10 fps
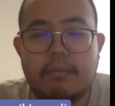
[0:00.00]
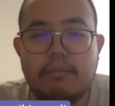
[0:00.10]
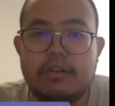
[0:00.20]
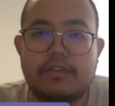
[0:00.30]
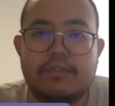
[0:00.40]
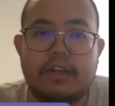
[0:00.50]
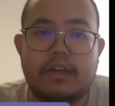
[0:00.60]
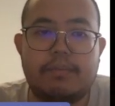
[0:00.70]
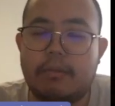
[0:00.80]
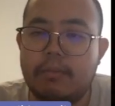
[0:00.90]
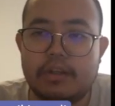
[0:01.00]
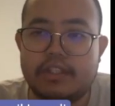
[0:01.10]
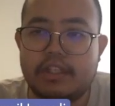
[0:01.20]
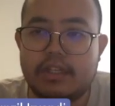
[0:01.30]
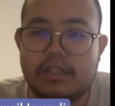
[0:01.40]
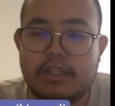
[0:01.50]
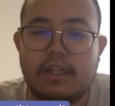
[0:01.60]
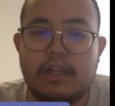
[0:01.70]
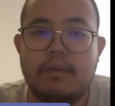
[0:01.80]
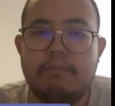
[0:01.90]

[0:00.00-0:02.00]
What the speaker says: most of their promotional